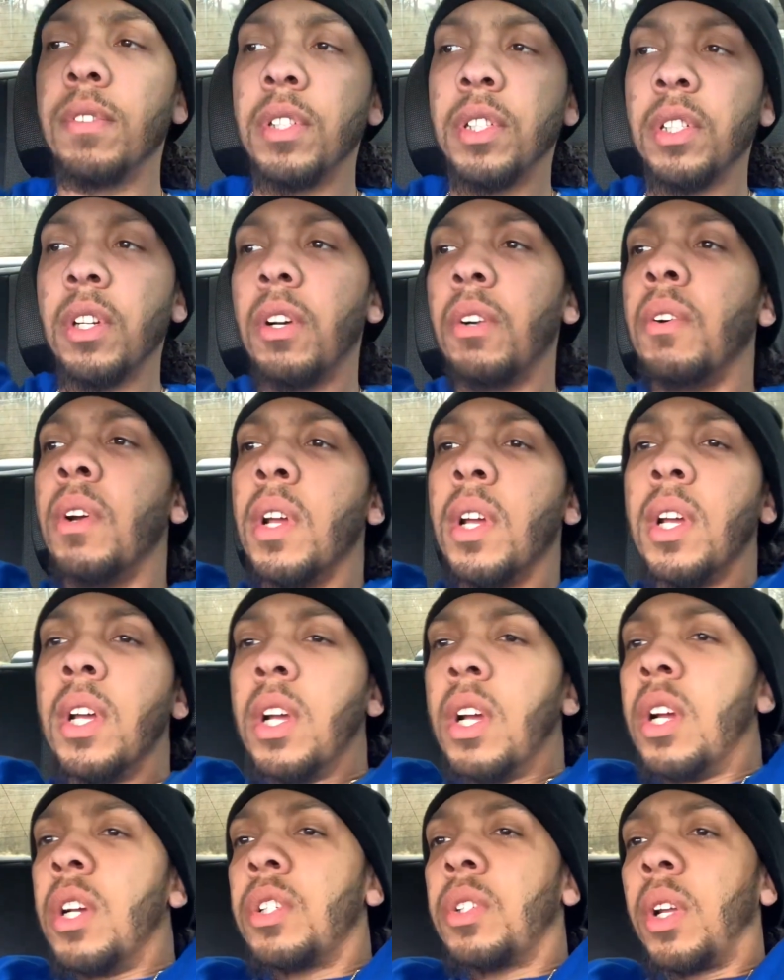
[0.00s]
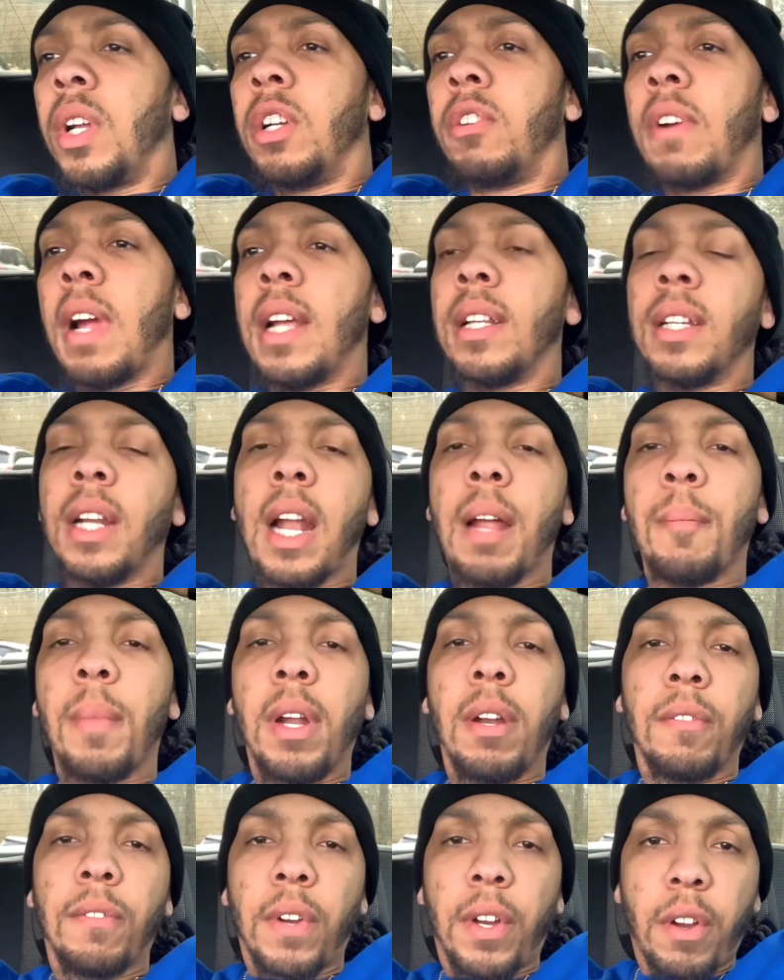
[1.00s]
So it's only right that I
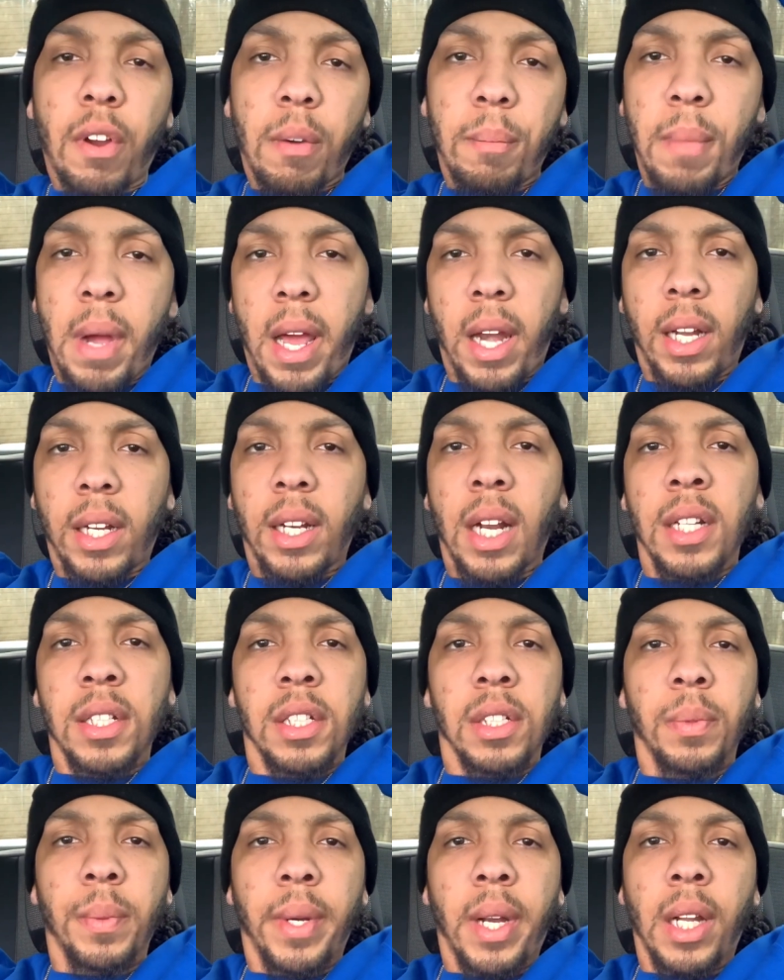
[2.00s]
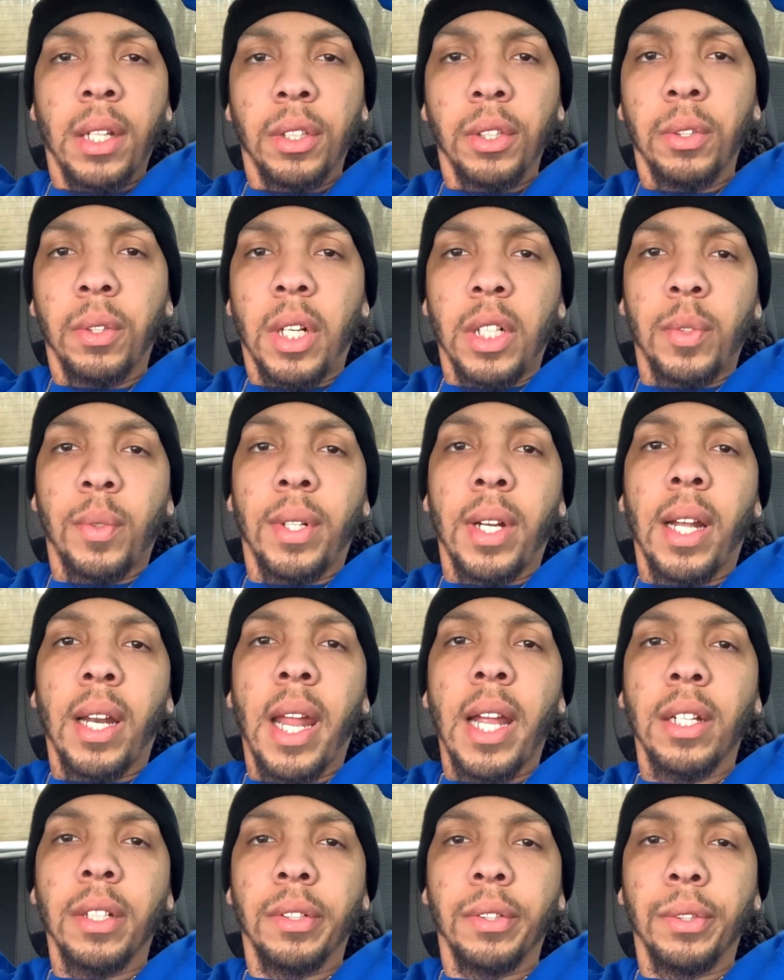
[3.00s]
made a video about it, cause that's just what I do. That's what I
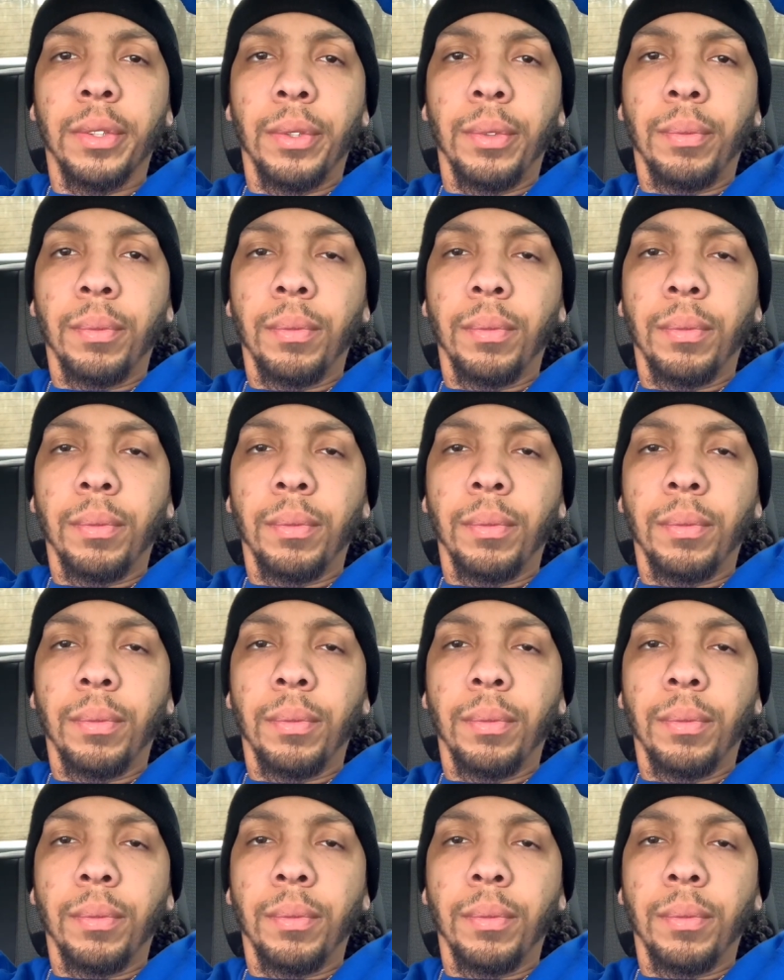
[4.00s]
like to do,